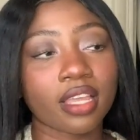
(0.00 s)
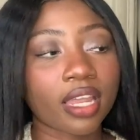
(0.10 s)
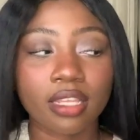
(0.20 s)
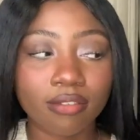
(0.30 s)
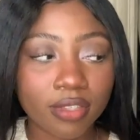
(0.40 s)

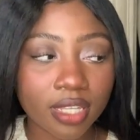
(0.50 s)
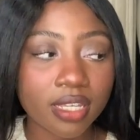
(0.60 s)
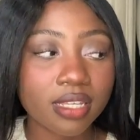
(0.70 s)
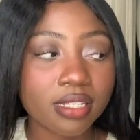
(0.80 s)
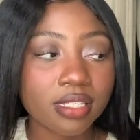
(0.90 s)
any of
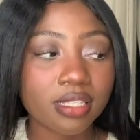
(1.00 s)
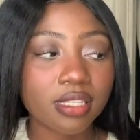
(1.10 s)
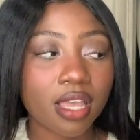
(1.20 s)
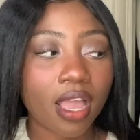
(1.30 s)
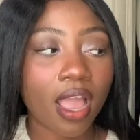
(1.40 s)

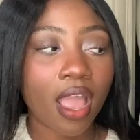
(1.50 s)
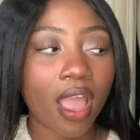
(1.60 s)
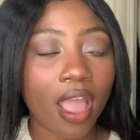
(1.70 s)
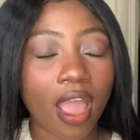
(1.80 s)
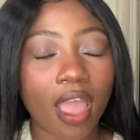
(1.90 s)
these,
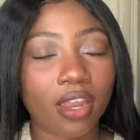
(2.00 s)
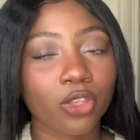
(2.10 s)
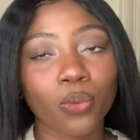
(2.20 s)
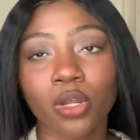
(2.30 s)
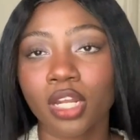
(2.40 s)
and
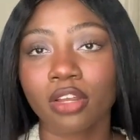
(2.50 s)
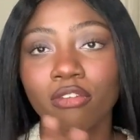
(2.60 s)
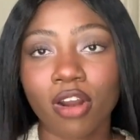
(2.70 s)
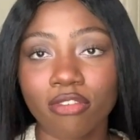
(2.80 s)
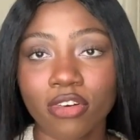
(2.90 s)
you want like
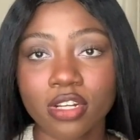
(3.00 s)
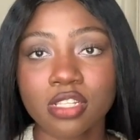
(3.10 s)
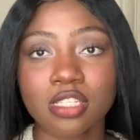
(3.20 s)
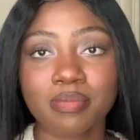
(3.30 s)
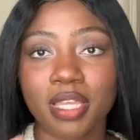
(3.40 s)

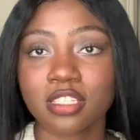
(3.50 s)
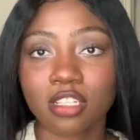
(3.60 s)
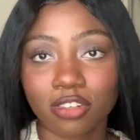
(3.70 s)
reference based